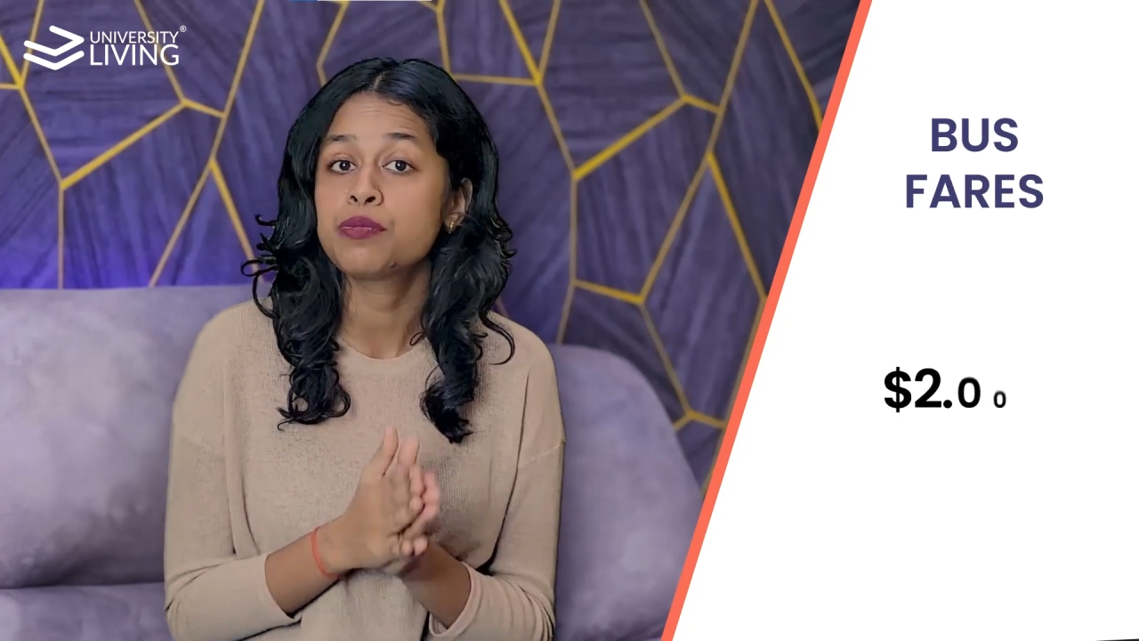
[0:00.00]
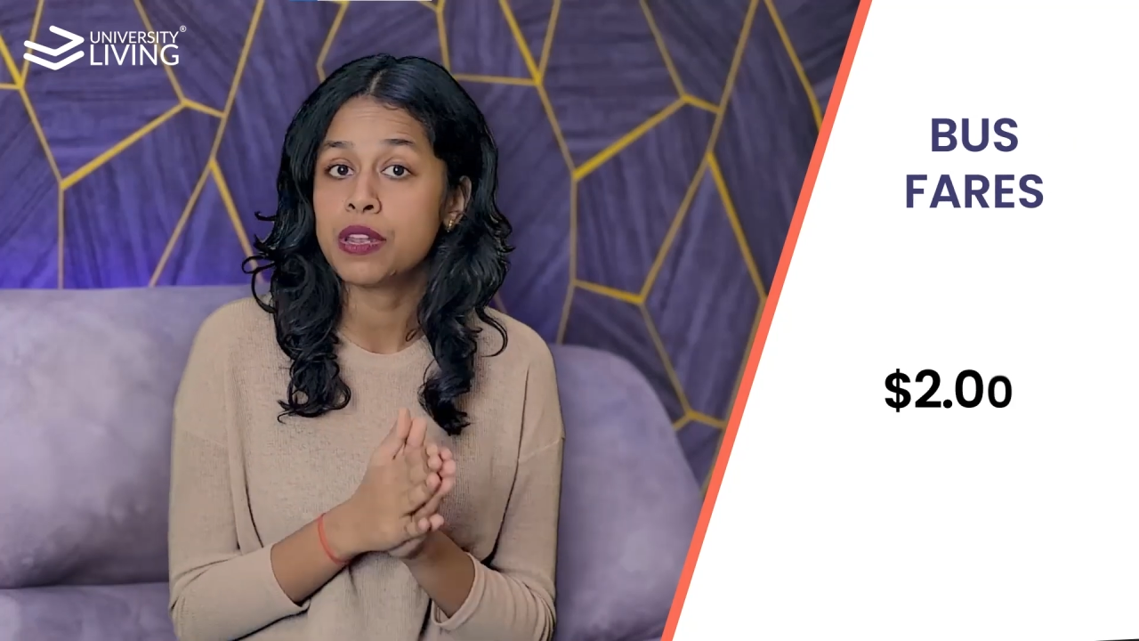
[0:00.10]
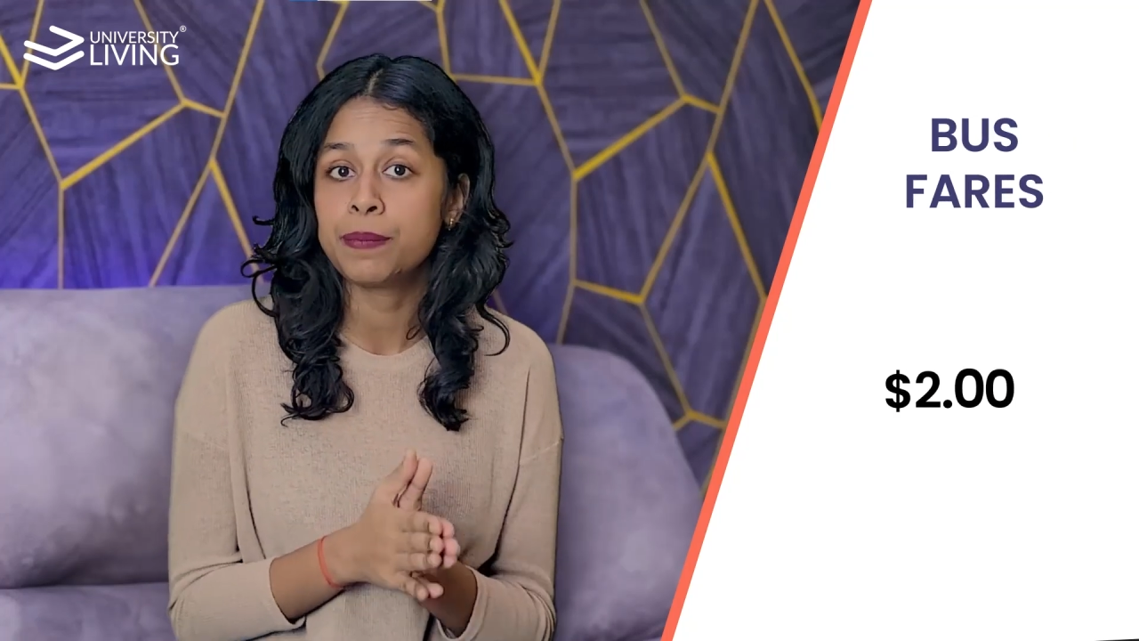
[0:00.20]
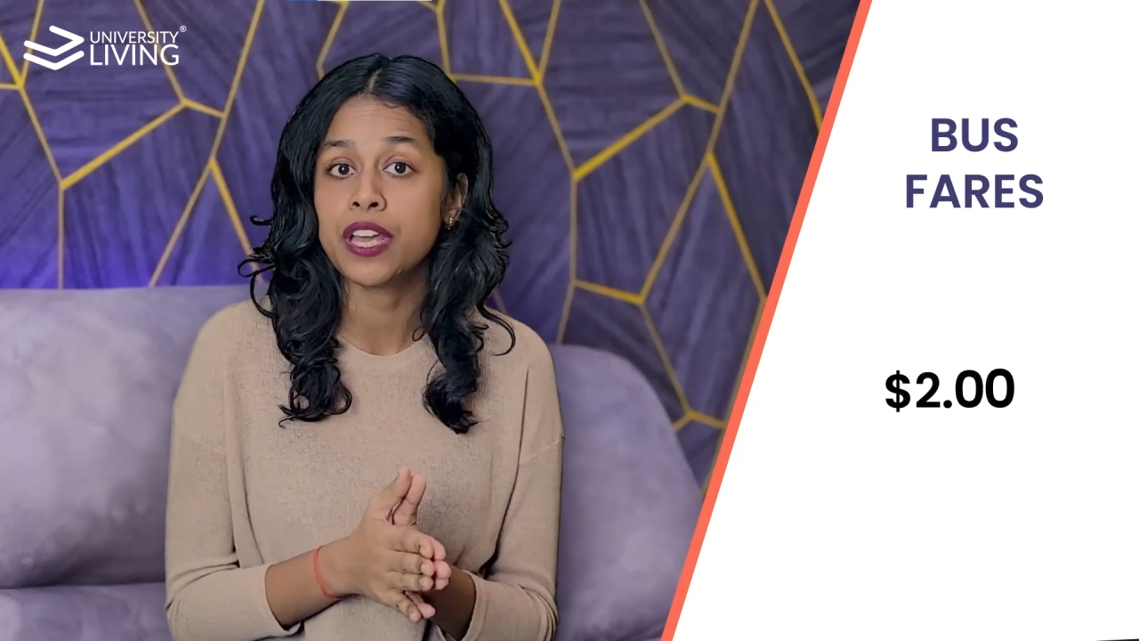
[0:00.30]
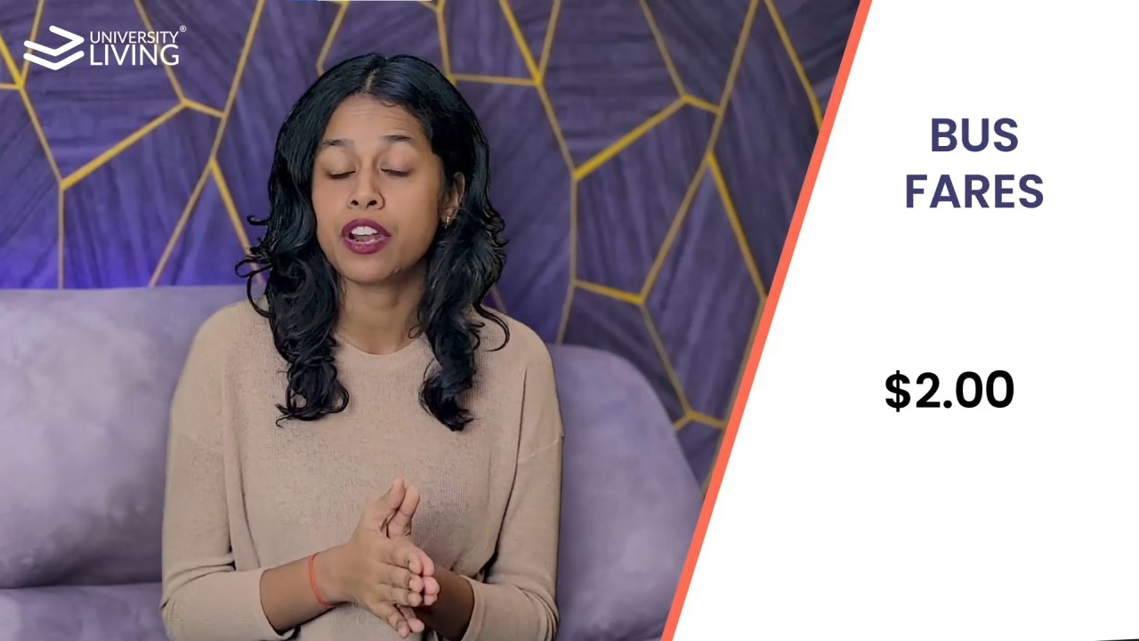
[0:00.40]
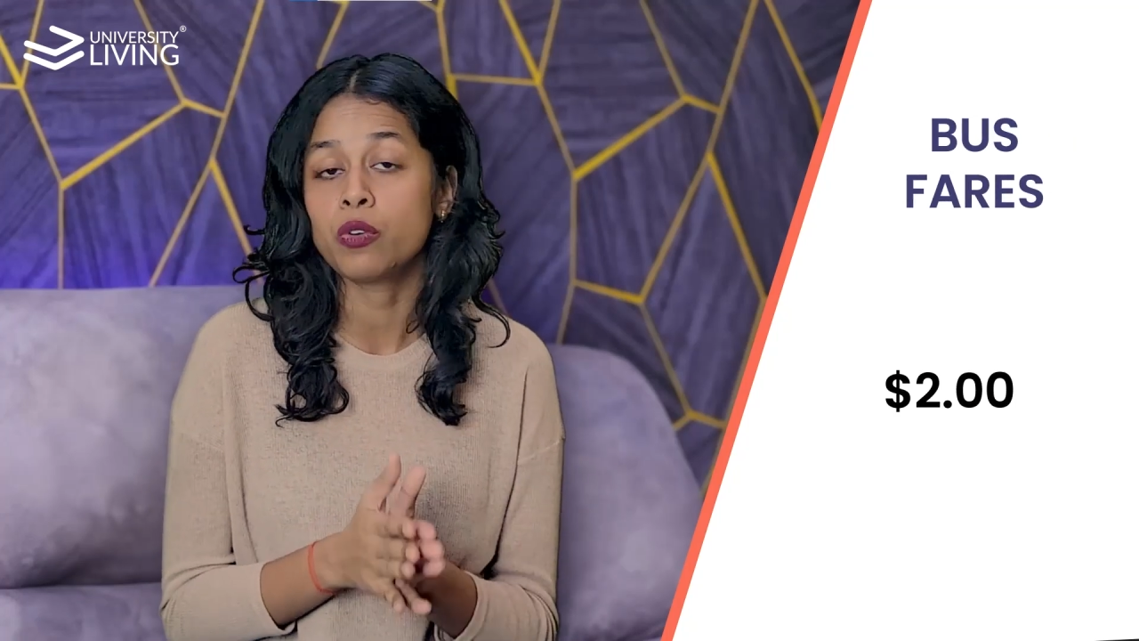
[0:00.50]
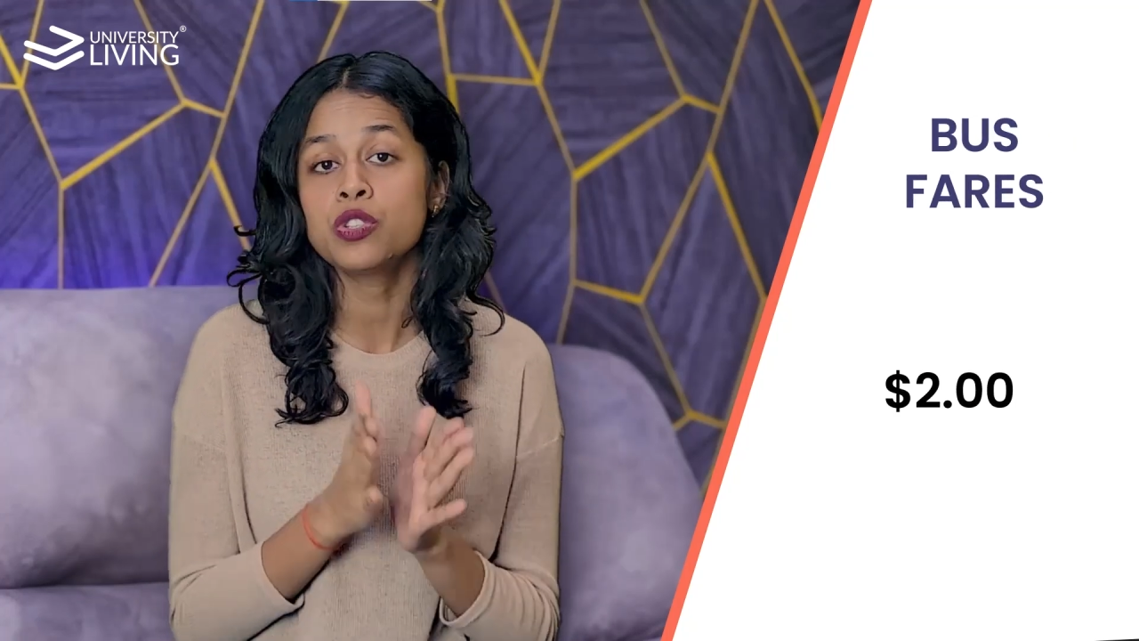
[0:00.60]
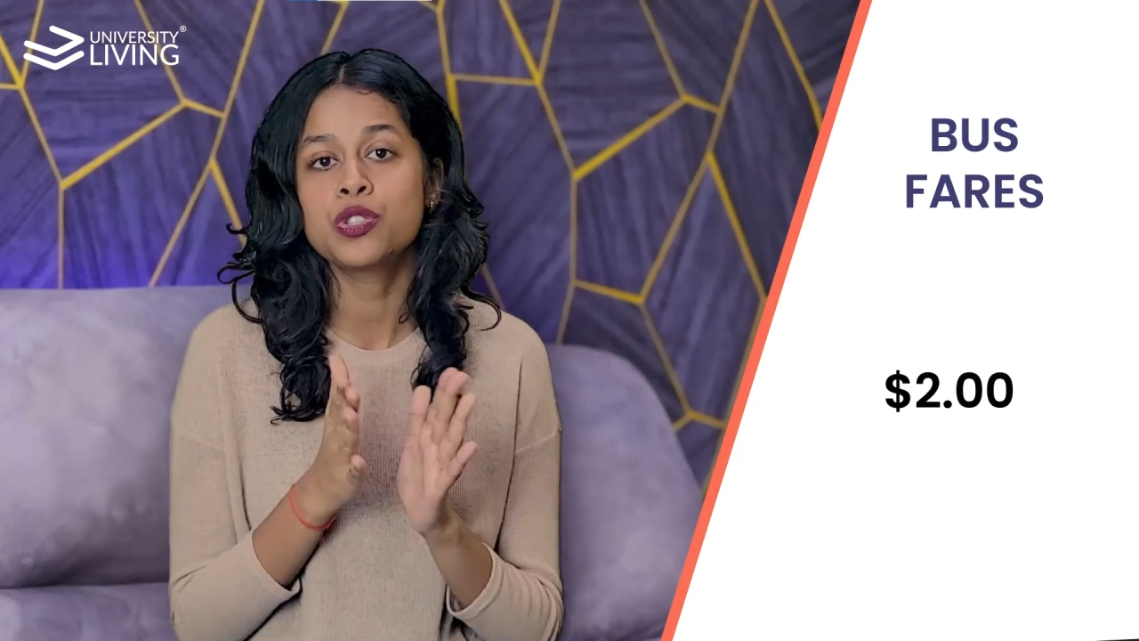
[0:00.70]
will be around